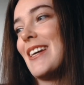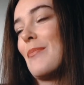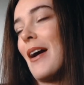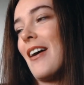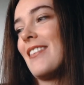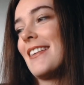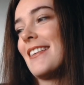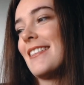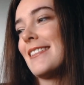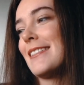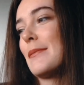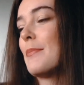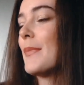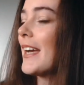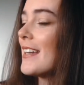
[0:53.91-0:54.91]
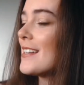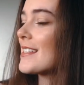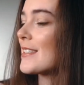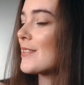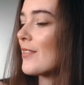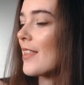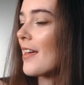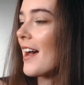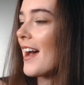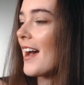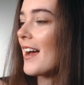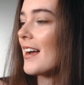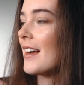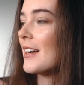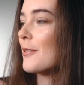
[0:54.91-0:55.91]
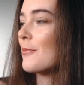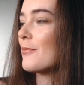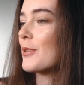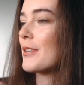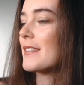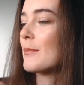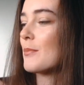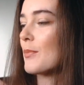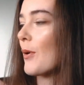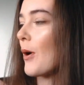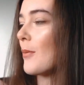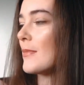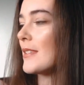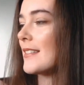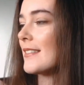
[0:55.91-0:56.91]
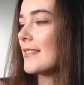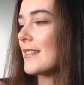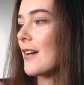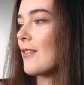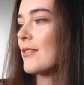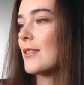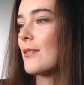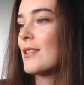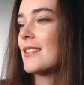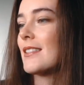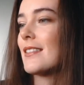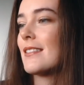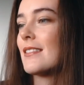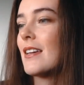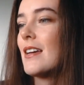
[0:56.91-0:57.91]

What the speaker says: Apparently there's some pages for that with some prompts and stuff, so this is